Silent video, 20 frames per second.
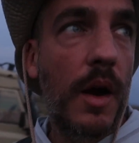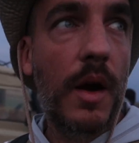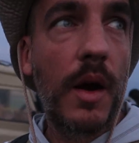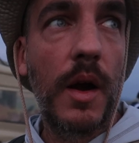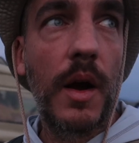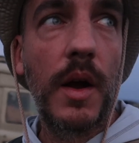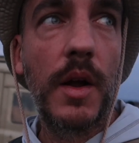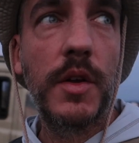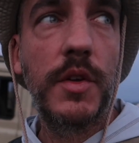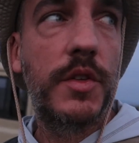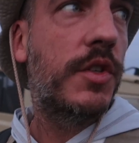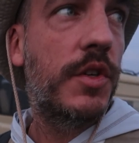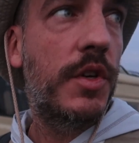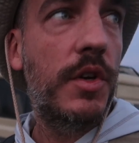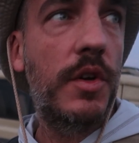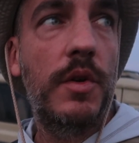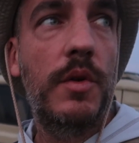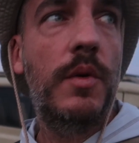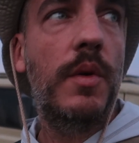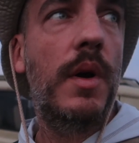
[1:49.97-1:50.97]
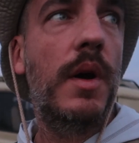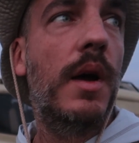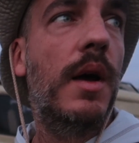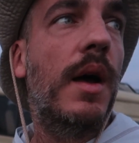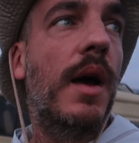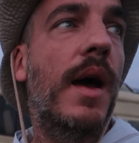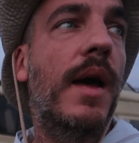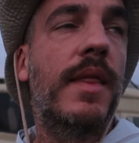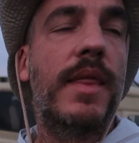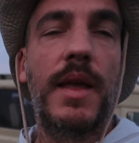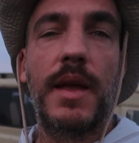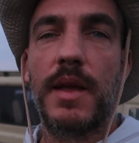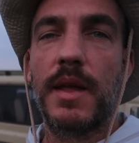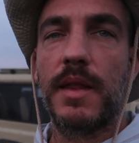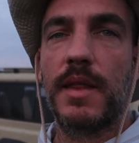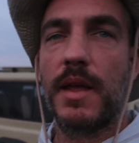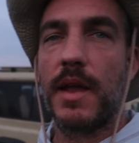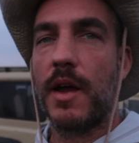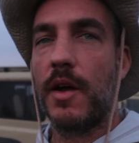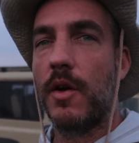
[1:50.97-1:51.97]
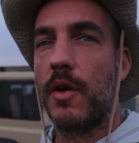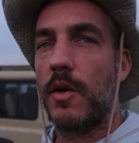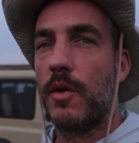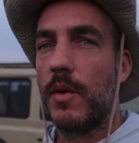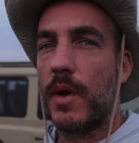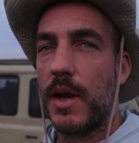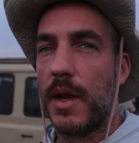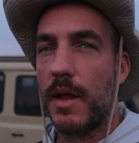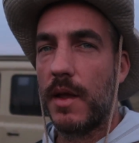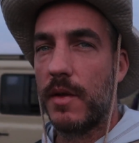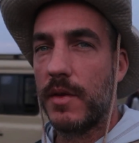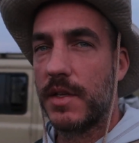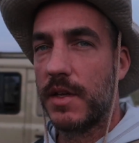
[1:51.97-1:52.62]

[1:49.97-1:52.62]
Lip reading: are 2, I think, in the air already,